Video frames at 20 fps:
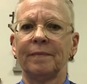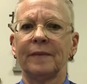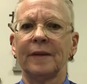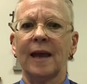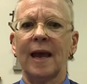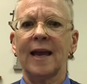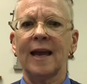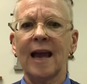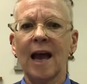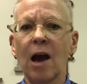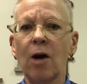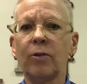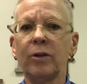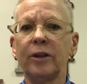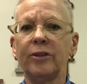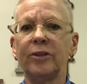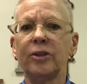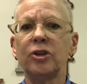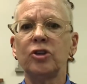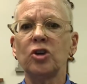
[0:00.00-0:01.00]
I
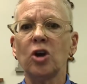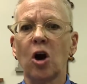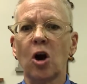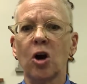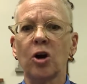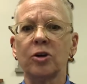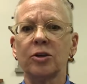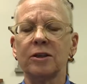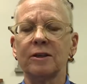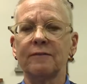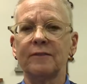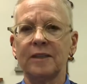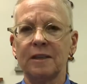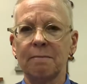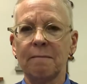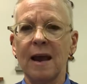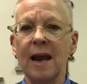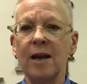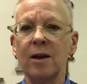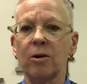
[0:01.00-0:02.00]
counted the jars of
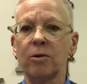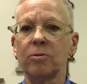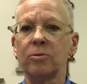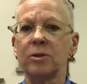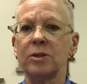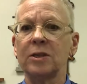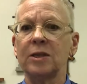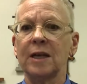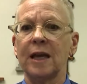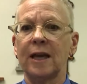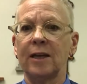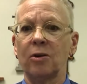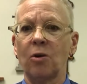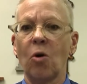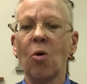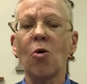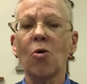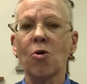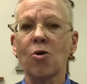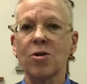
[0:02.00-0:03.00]
tomatoes and
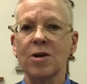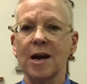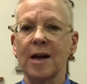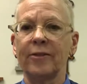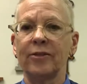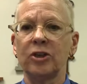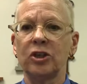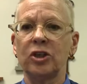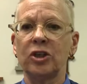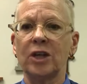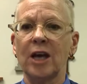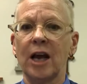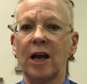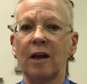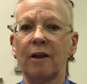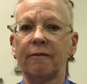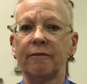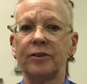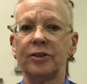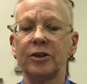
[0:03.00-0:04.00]
corn on the
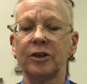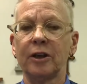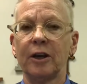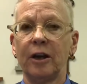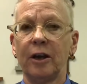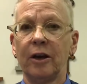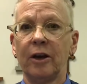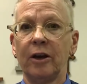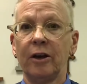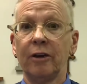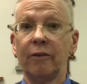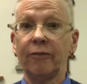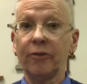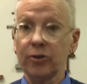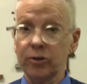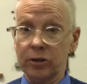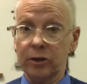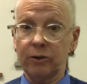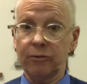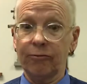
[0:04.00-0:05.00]
shelves,
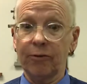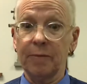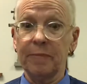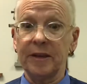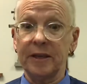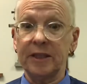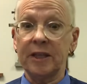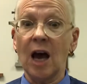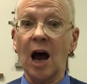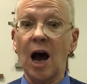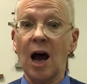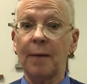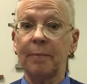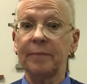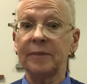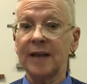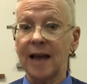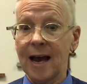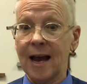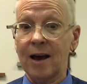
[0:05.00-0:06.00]
first from the top
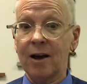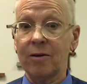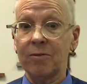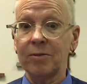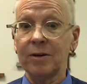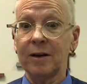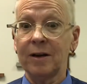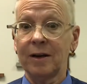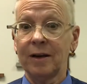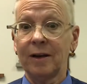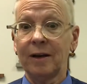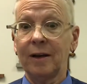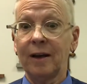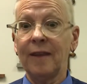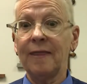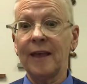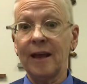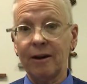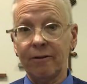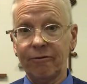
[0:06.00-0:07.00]
down
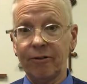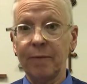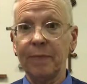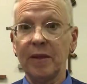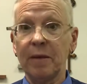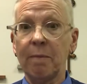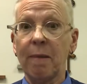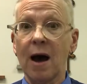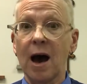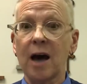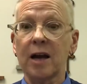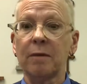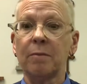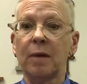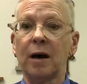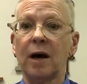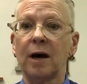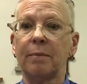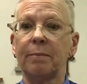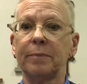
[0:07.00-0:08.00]
and then from the bottom
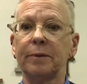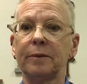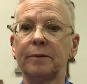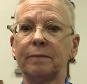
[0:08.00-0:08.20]
up.